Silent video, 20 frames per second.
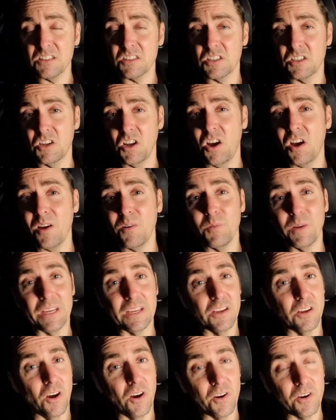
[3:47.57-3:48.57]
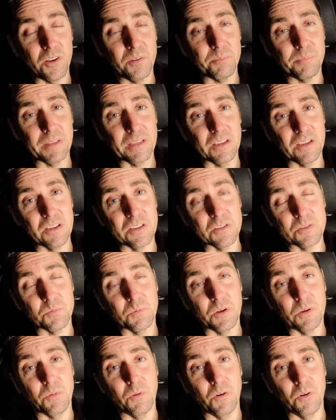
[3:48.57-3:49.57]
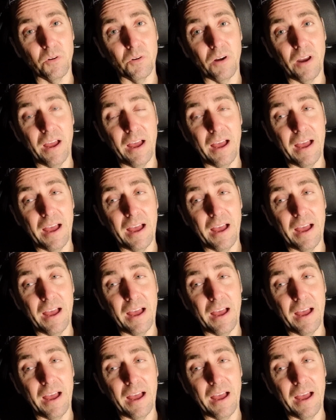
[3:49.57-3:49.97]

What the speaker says: Tonight we got it because we were